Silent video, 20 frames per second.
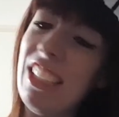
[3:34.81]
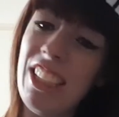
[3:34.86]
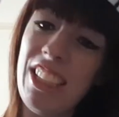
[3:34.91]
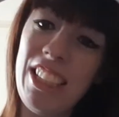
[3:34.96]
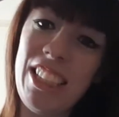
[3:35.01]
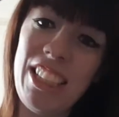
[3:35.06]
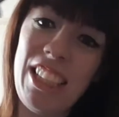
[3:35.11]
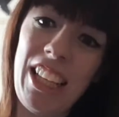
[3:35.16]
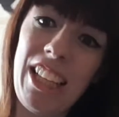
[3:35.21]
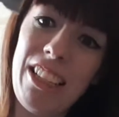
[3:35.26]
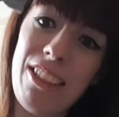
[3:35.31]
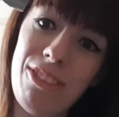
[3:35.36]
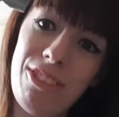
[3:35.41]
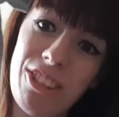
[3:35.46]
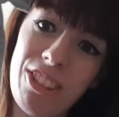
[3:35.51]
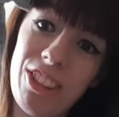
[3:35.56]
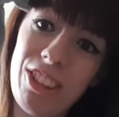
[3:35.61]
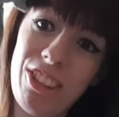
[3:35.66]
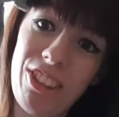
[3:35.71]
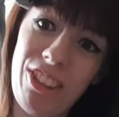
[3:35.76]
say
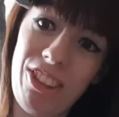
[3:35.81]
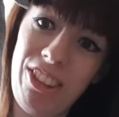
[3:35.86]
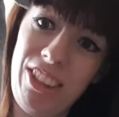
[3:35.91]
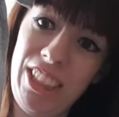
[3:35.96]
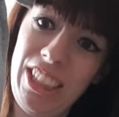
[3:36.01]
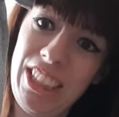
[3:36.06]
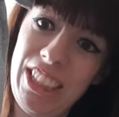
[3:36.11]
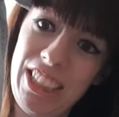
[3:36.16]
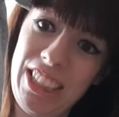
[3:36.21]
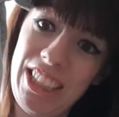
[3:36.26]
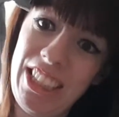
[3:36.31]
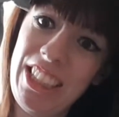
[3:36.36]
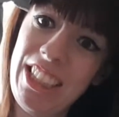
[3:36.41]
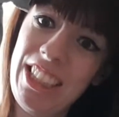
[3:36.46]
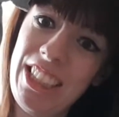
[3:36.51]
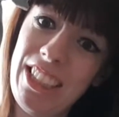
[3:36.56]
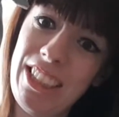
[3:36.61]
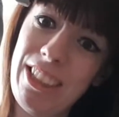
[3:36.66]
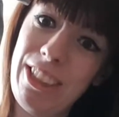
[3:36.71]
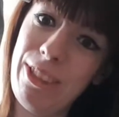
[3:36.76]
what's on this
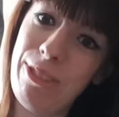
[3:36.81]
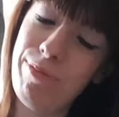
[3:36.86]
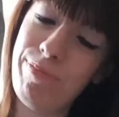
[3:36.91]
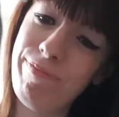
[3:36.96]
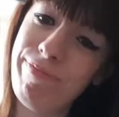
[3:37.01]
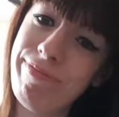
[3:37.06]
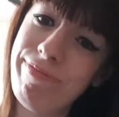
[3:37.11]
t-shirt.